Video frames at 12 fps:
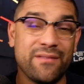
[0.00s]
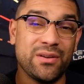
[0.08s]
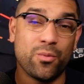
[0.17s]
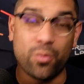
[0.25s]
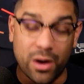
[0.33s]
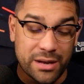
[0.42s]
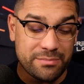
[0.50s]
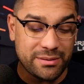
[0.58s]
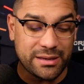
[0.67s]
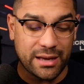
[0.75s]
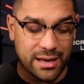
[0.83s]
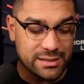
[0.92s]
One,
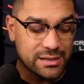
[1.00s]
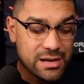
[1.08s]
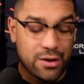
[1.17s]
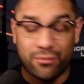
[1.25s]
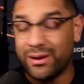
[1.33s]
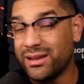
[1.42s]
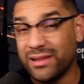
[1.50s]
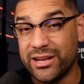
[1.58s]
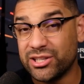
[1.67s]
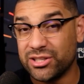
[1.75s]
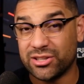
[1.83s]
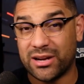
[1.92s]
because
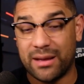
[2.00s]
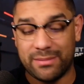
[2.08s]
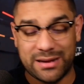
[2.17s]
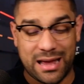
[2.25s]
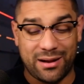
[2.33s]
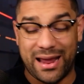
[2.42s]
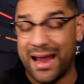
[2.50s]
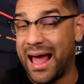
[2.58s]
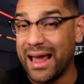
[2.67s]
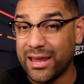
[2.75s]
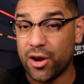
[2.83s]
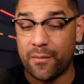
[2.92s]
regulations are coming down and I
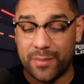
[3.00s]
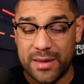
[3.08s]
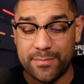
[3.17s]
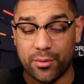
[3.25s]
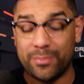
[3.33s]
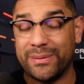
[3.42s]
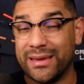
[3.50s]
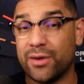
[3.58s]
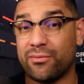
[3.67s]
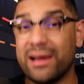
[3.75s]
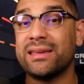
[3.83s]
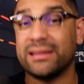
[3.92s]
hear people being
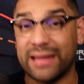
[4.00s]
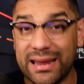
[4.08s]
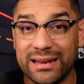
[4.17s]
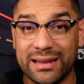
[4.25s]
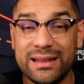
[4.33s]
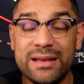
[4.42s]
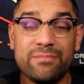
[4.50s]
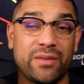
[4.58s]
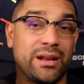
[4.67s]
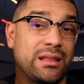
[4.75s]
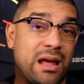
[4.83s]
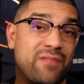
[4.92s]
regulated in a
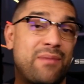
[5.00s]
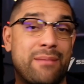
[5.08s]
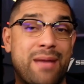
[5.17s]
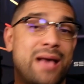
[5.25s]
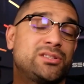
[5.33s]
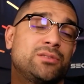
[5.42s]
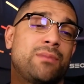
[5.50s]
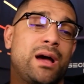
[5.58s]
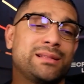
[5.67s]
lot of my masterminds.